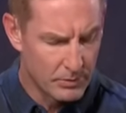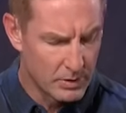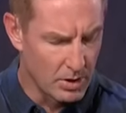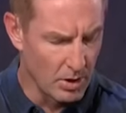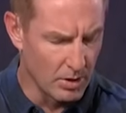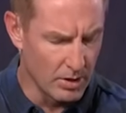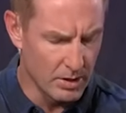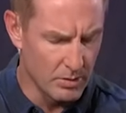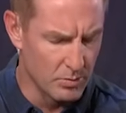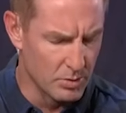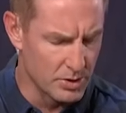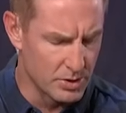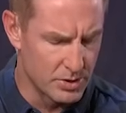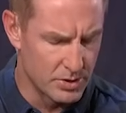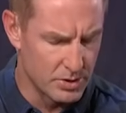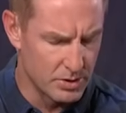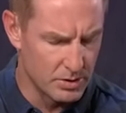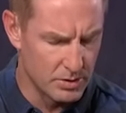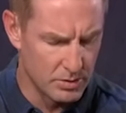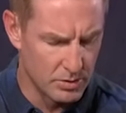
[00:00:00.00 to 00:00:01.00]
Cody
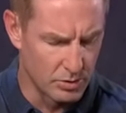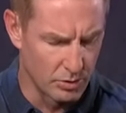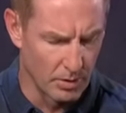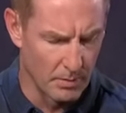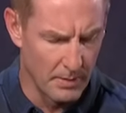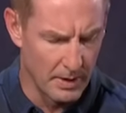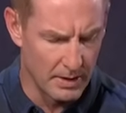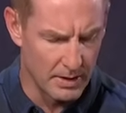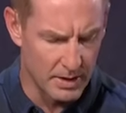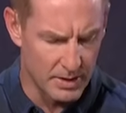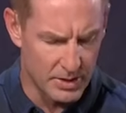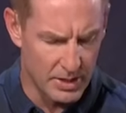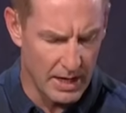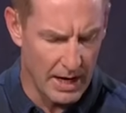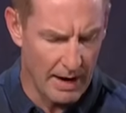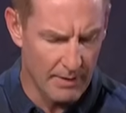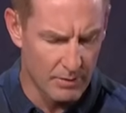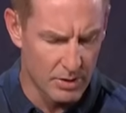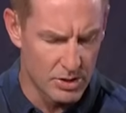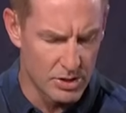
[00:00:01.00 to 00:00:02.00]
was tremendous. He
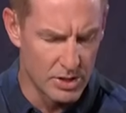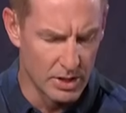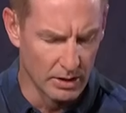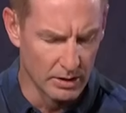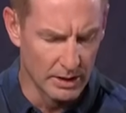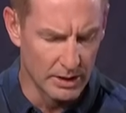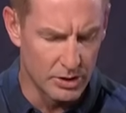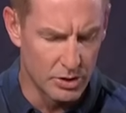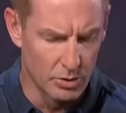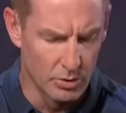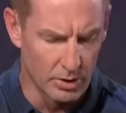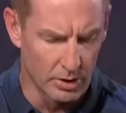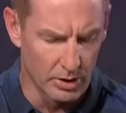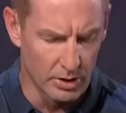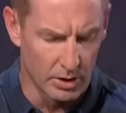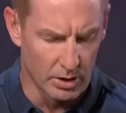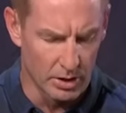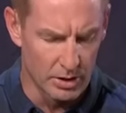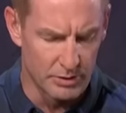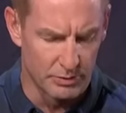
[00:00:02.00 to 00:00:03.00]
averaged nearly 200
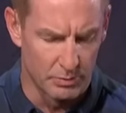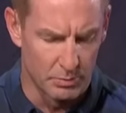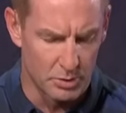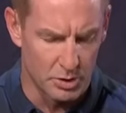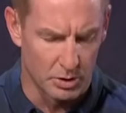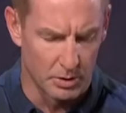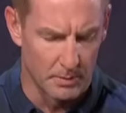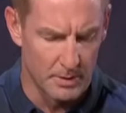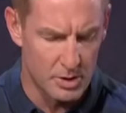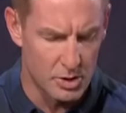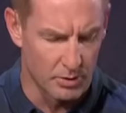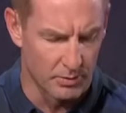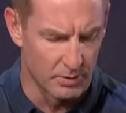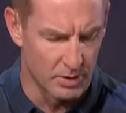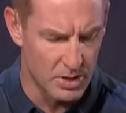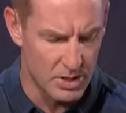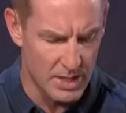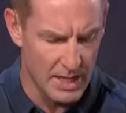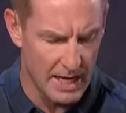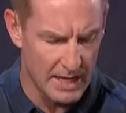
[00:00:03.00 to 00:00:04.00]
yards from scrimmage over
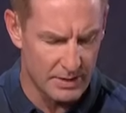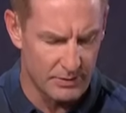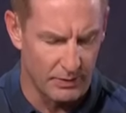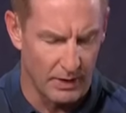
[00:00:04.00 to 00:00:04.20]
his last